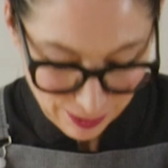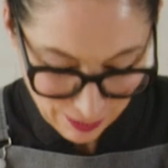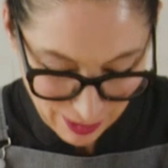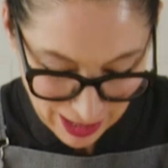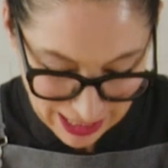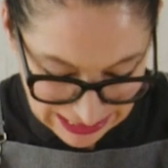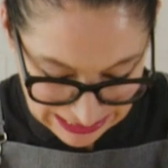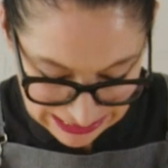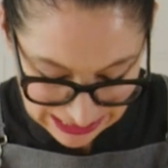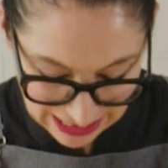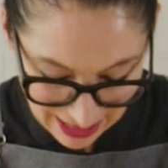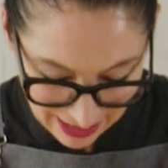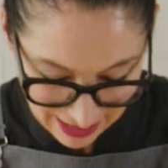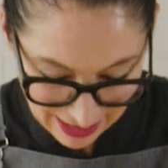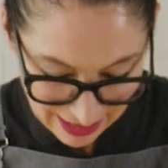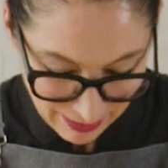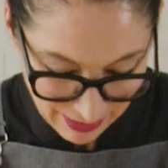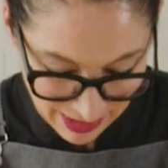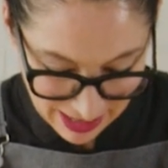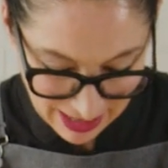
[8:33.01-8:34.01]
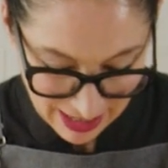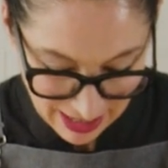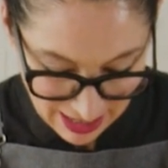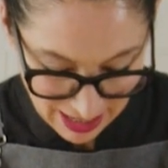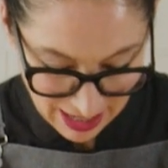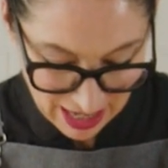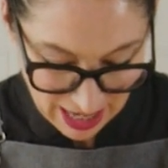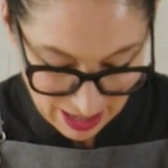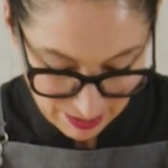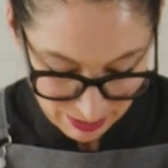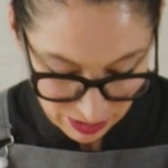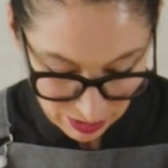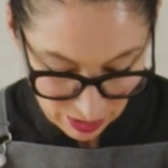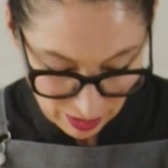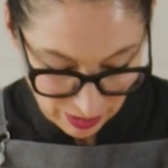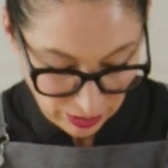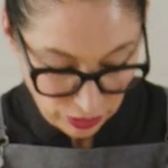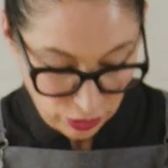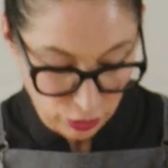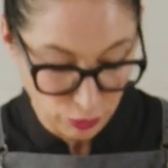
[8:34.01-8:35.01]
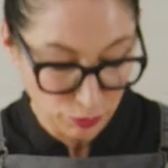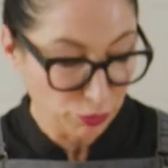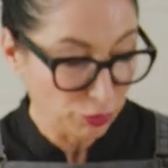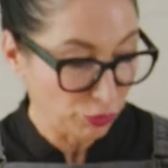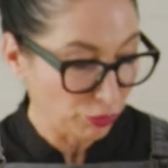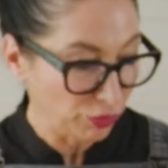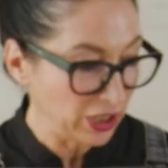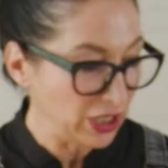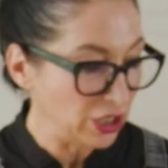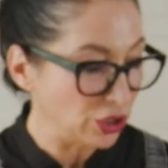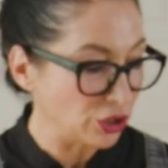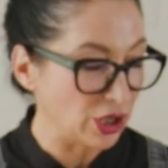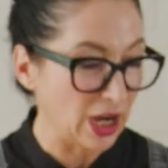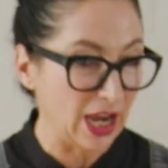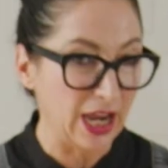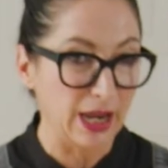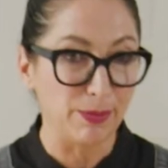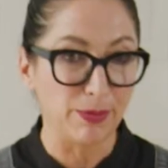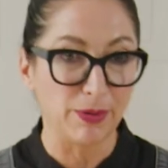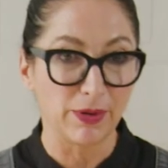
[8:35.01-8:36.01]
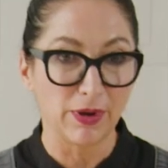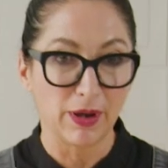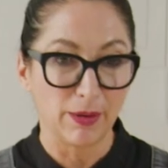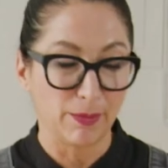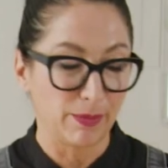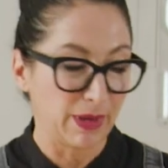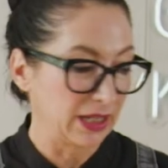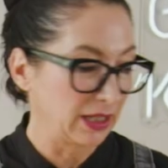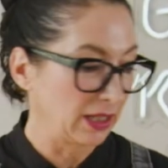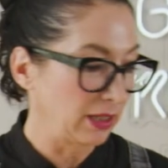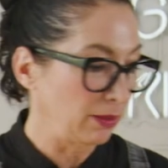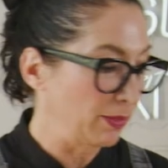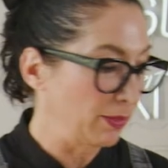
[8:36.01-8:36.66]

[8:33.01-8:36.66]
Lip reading: right time. I'm starting to pre-shape my little